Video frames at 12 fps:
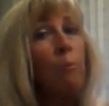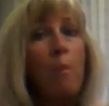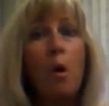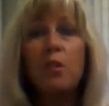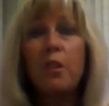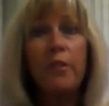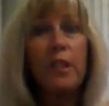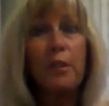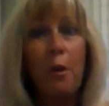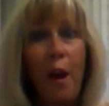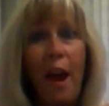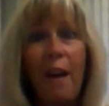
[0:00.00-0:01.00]
Most of us
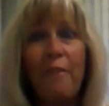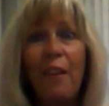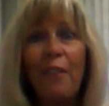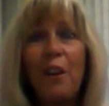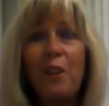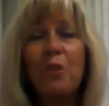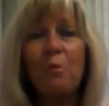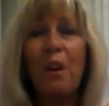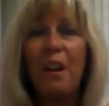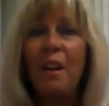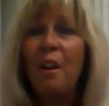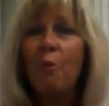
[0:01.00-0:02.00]
don't have that luxury.